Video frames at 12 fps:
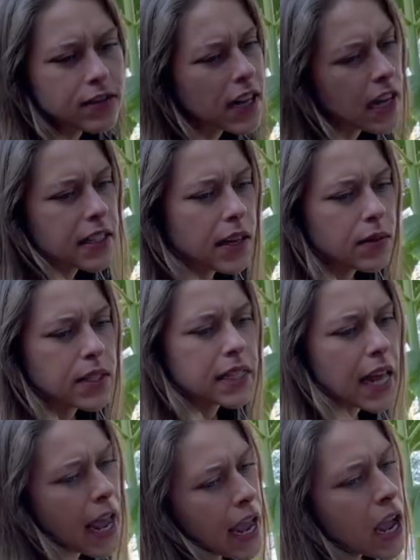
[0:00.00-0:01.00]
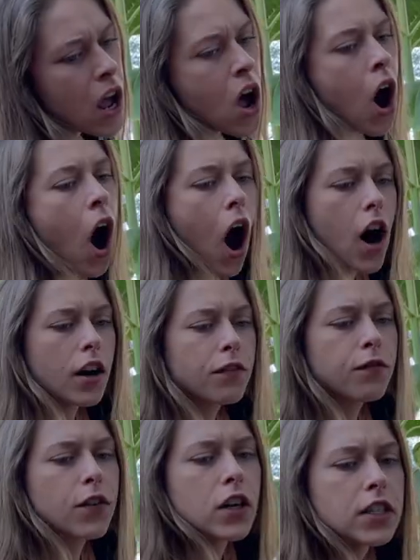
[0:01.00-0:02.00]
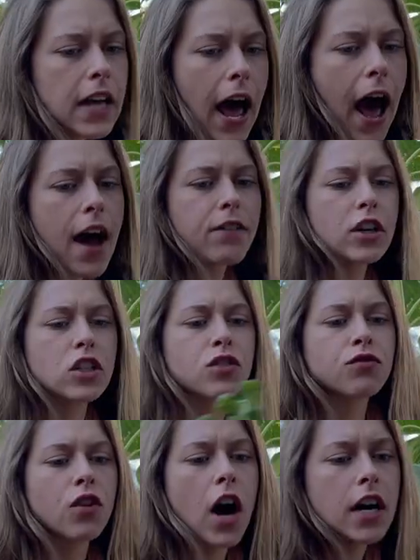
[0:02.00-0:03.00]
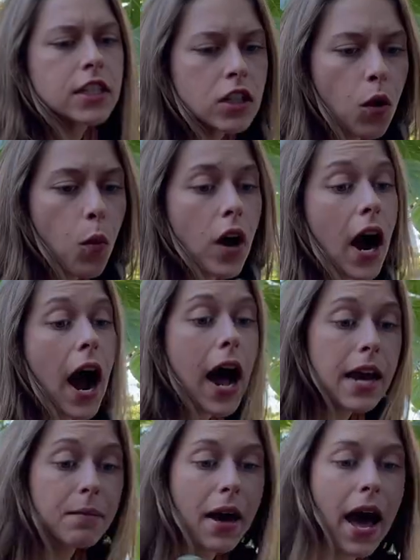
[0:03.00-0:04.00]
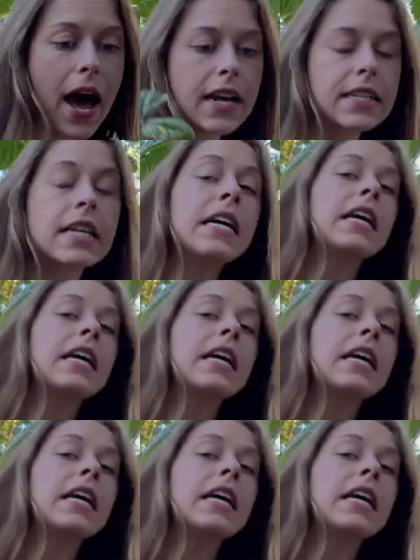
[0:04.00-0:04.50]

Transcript: days, I would say. Our first average frost where I'm at